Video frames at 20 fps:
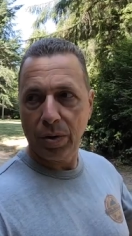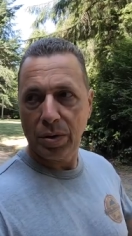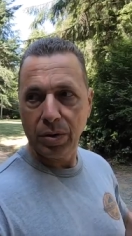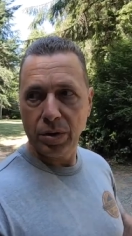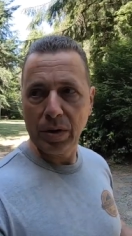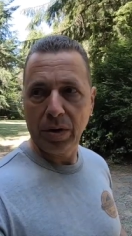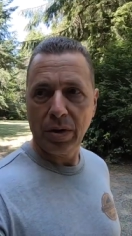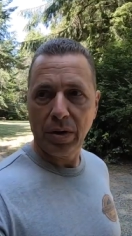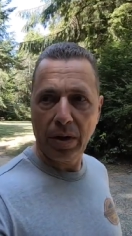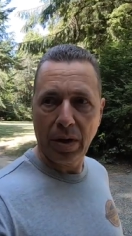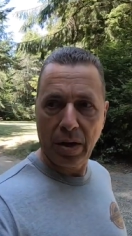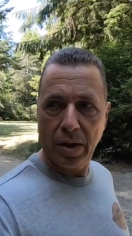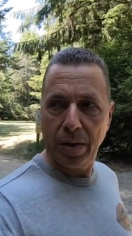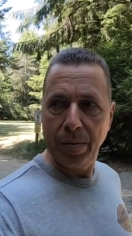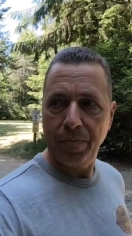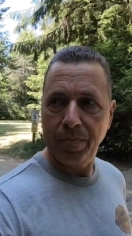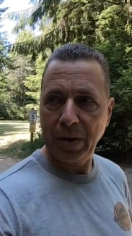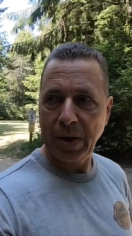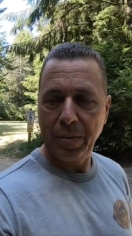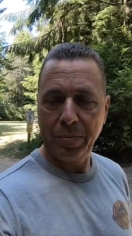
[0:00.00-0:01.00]
and
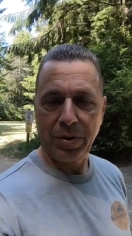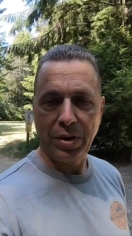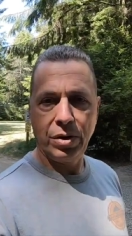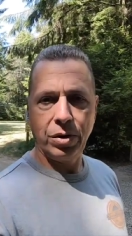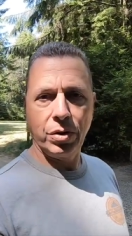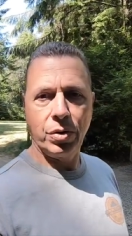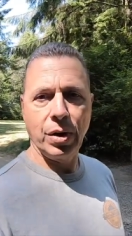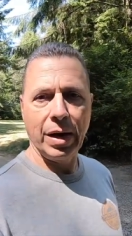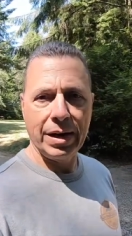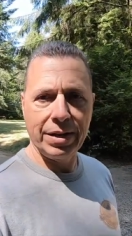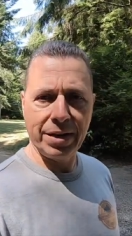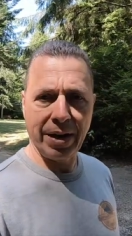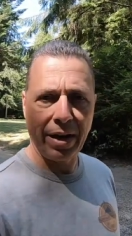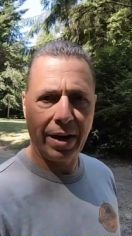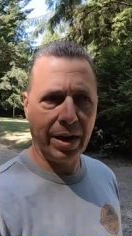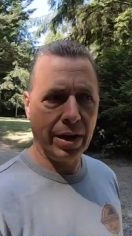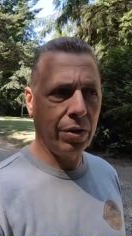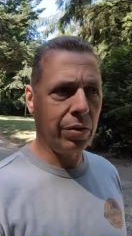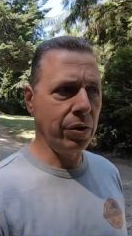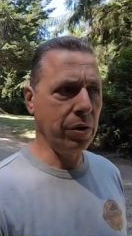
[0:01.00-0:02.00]
empty your gray
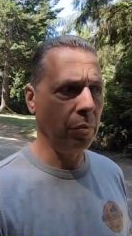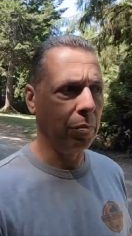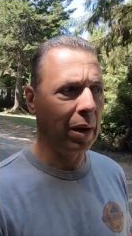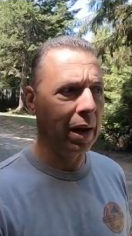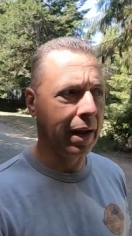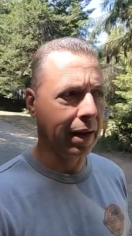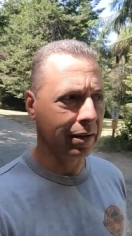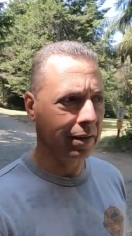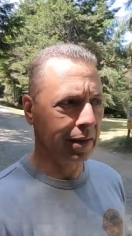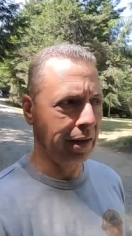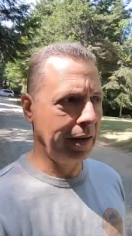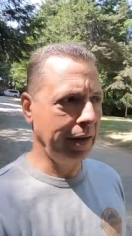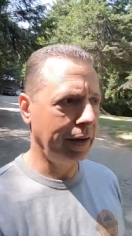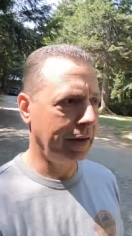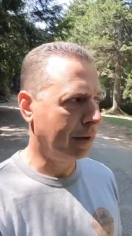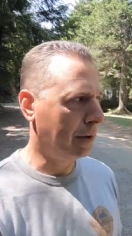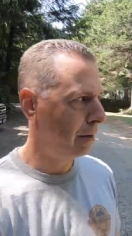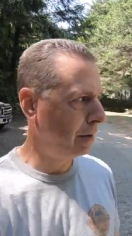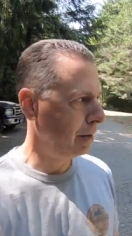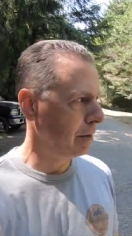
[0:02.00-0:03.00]
tank or your black
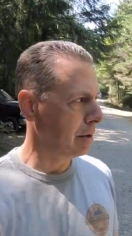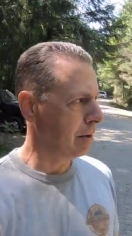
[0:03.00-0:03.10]
tank.